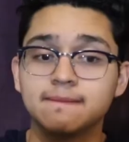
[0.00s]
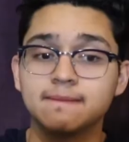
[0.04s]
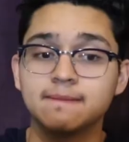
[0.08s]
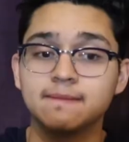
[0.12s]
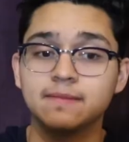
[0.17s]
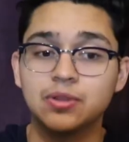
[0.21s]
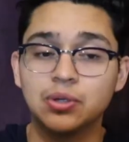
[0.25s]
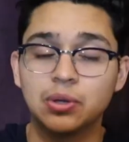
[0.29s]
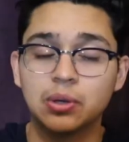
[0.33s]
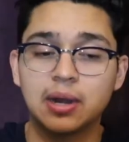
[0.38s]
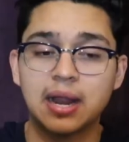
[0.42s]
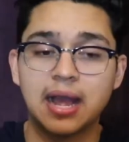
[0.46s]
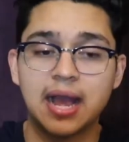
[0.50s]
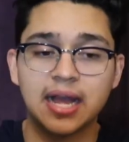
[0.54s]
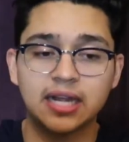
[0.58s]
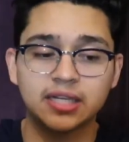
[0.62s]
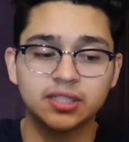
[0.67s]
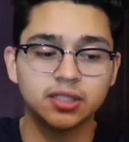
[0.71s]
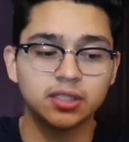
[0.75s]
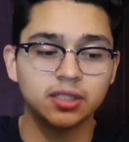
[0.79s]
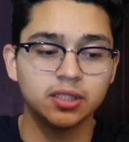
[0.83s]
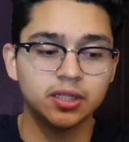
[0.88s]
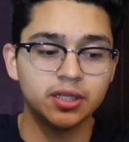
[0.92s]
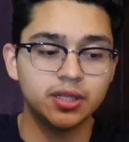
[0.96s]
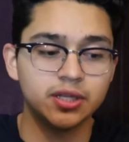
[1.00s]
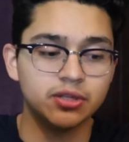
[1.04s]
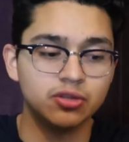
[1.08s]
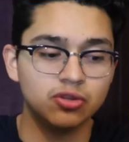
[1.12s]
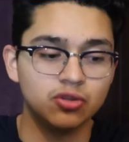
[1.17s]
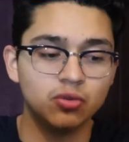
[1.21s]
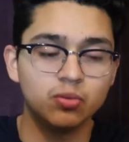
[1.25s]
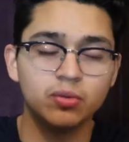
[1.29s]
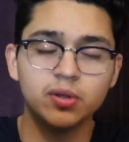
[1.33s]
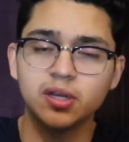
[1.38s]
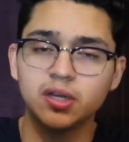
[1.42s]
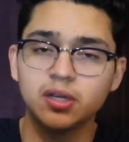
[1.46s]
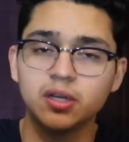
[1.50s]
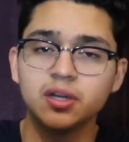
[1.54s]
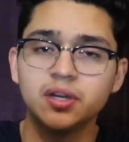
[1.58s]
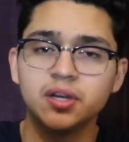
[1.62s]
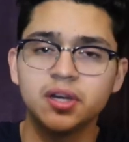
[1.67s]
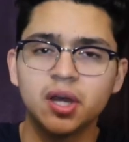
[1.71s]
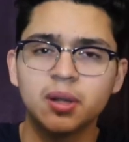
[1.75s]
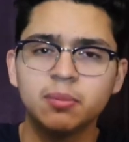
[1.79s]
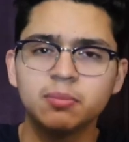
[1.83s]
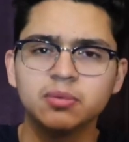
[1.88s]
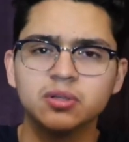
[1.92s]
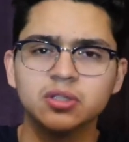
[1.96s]
They're actually doing good
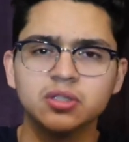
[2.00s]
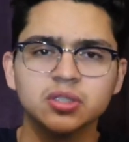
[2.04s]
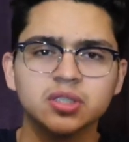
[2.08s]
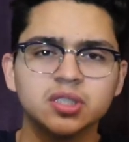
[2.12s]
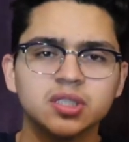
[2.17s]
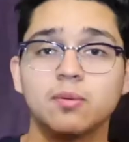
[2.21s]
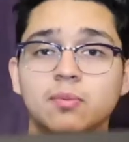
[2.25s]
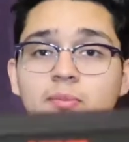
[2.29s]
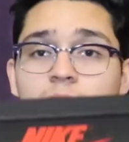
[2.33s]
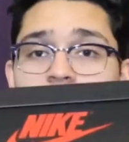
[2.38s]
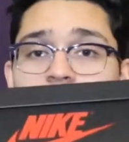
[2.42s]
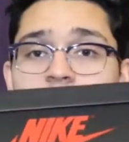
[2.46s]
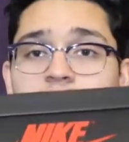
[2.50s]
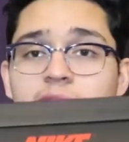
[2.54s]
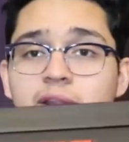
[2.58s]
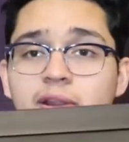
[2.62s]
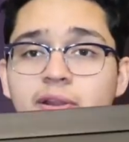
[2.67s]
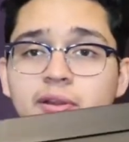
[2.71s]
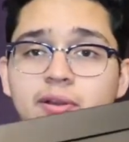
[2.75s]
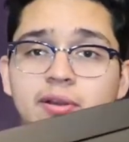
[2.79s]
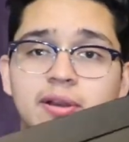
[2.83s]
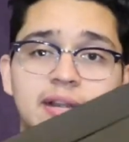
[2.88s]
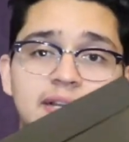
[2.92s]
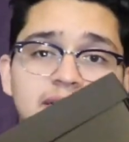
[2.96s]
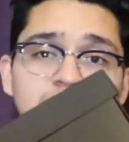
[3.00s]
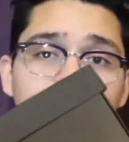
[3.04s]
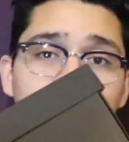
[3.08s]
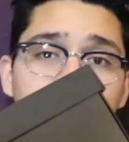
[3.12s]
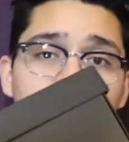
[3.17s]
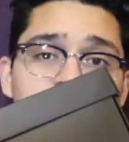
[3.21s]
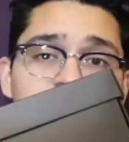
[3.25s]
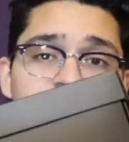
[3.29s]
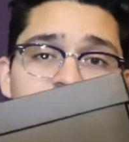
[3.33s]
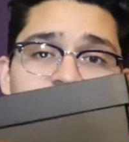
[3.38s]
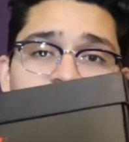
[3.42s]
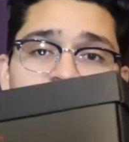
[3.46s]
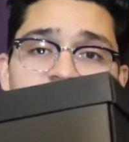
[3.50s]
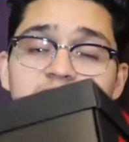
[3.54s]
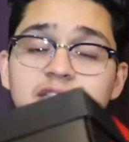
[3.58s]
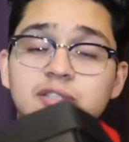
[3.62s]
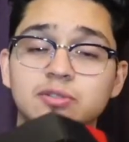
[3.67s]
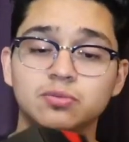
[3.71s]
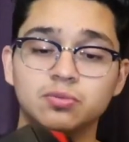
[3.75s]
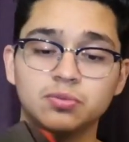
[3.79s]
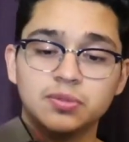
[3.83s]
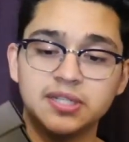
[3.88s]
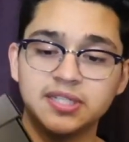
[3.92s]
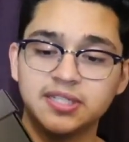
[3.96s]
numbers. Right here, as you can see, this
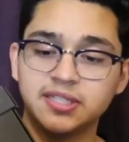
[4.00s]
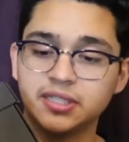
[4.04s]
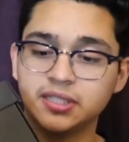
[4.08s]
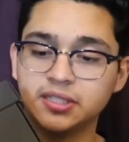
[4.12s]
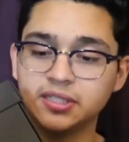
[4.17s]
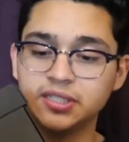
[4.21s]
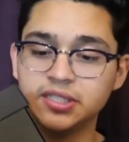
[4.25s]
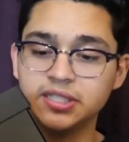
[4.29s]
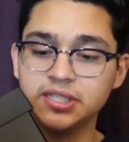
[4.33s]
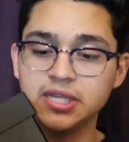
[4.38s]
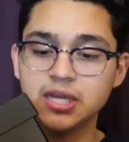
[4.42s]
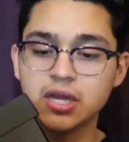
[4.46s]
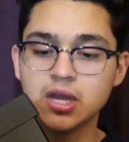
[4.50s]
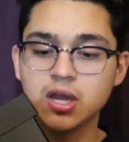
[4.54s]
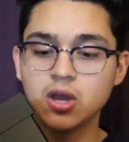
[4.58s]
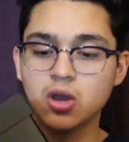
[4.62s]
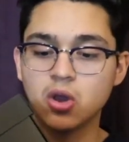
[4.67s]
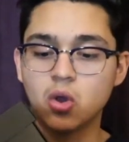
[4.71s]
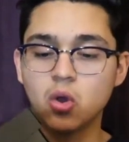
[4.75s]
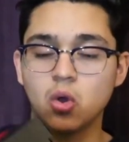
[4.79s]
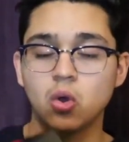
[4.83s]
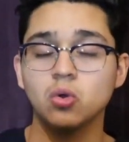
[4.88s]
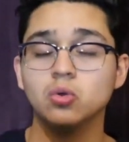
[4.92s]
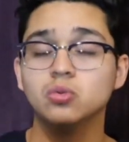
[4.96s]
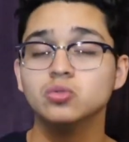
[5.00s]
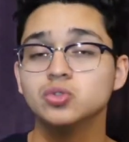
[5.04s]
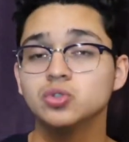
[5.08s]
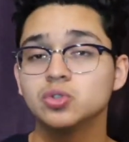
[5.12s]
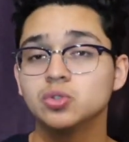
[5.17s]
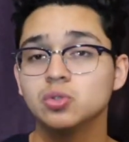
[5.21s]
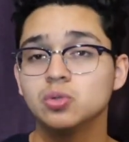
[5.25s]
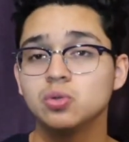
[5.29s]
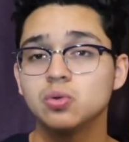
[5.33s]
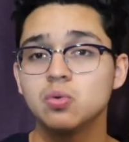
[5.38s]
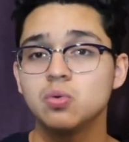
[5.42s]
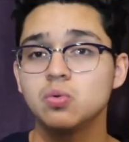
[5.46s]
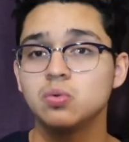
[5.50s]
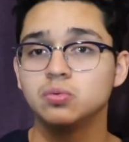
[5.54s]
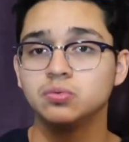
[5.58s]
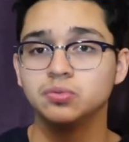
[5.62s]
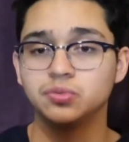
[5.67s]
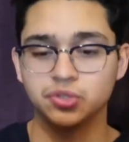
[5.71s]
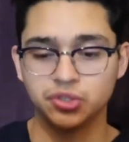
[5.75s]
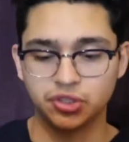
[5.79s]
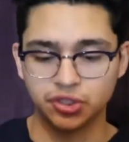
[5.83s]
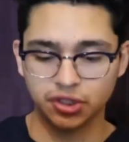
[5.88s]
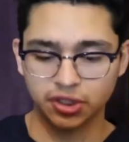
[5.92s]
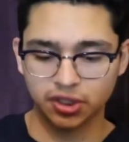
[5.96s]
recently also
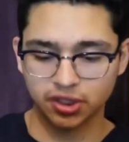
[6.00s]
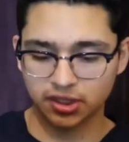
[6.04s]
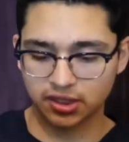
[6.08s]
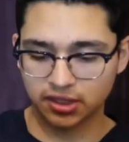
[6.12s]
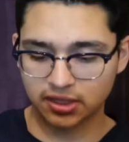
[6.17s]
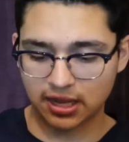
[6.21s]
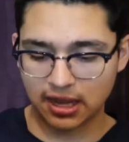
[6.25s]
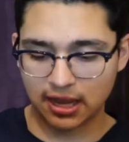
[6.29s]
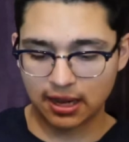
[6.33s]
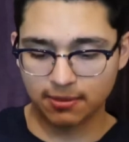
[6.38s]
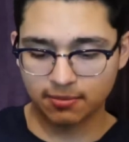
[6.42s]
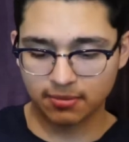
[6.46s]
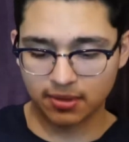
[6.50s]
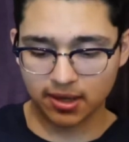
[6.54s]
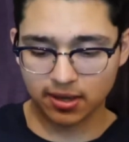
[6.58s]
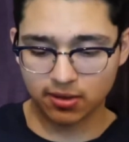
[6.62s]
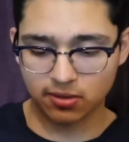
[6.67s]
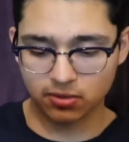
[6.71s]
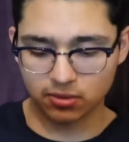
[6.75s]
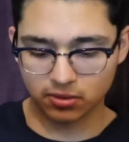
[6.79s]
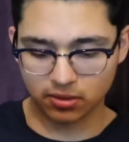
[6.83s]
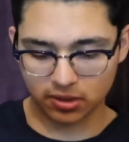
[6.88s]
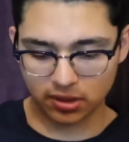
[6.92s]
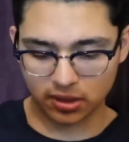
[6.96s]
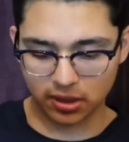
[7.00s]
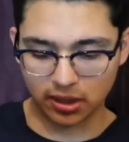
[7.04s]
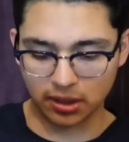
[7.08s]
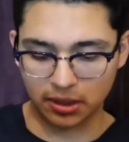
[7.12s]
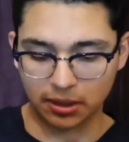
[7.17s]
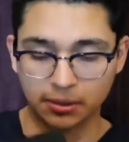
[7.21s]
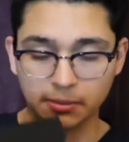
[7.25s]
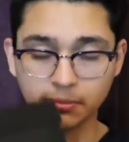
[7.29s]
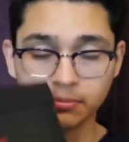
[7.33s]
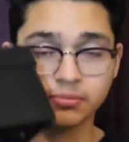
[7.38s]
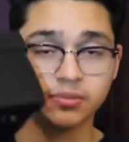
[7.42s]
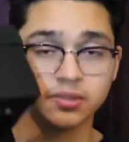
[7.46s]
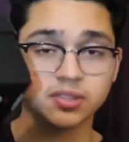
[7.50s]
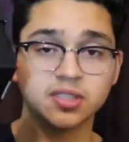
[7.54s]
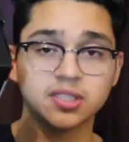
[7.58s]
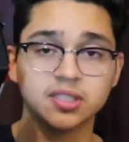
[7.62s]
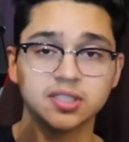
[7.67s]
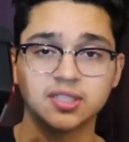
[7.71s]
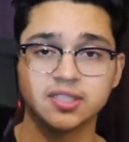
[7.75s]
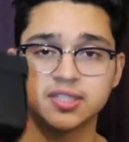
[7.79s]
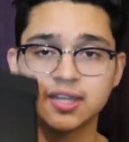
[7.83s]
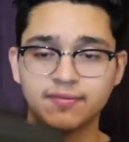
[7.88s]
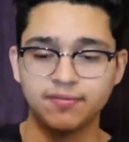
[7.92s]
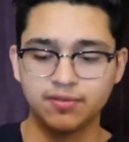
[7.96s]
just came out. Um, it's
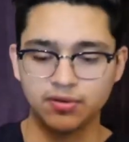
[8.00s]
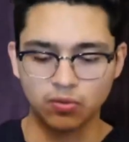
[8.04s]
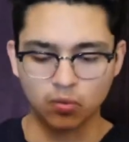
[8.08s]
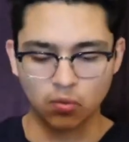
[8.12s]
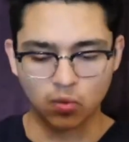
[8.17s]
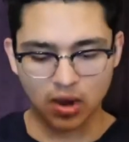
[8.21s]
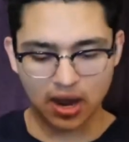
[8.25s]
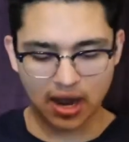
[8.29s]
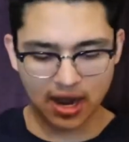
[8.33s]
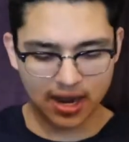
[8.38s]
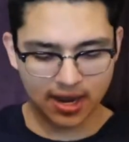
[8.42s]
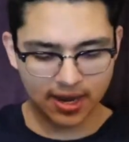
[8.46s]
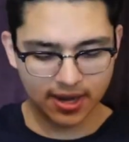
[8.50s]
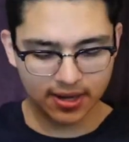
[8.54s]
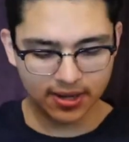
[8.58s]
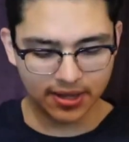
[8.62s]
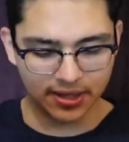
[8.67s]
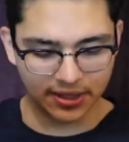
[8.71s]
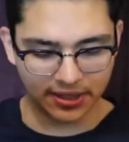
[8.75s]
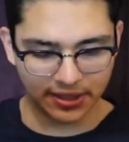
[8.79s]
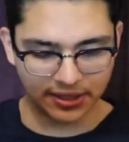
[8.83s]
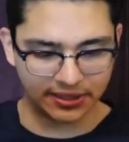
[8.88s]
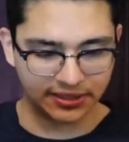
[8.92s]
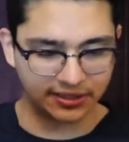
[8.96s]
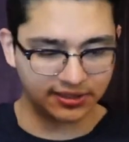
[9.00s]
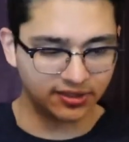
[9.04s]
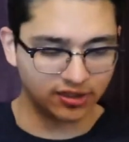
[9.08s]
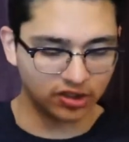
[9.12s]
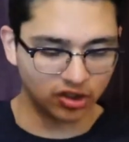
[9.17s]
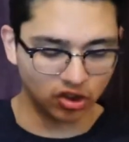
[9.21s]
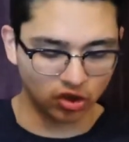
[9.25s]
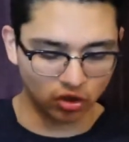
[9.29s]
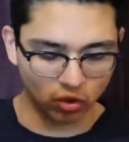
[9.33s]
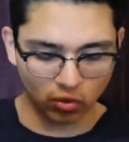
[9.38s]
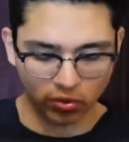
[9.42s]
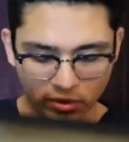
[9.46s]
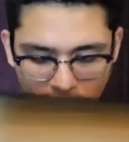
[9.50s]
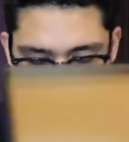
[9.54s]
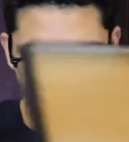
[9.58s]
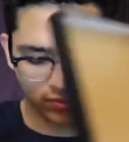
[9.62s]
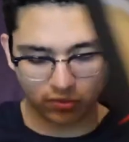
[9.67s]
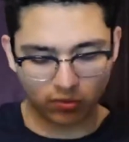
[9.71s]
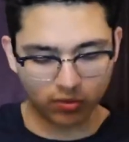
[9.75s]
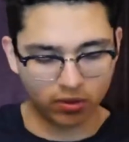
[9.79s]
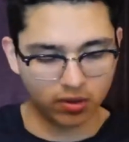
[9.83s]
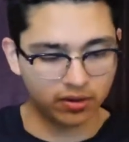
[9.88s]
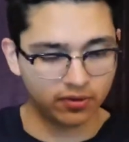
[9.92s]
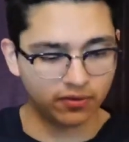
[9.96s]
a 7Y. It is a Jordan
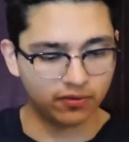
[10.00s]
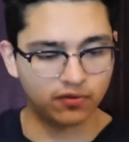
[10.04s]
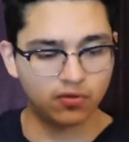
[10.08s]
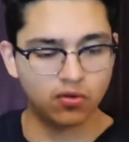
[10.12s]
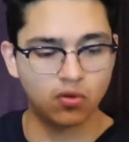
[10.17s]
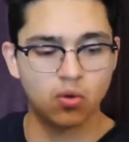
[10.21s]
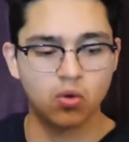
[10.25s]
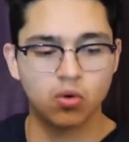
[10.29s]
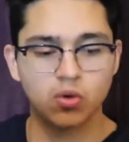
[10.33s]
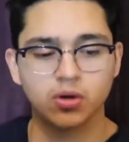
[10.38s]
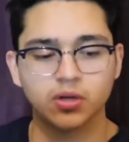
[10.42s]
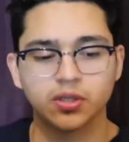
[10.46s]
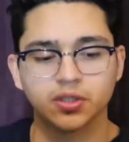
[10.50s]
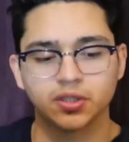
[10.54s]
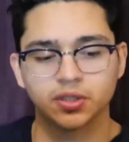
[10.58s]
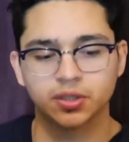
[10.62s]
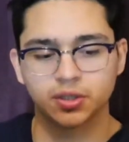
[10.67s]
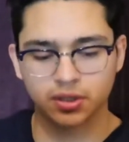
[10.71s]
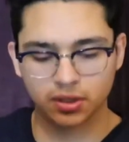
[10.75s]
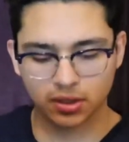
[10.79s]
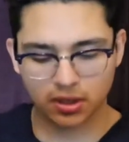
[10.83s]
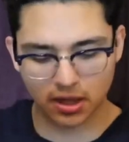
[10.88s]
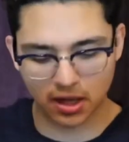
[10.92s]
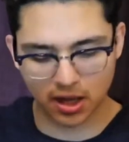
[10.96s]
1, of course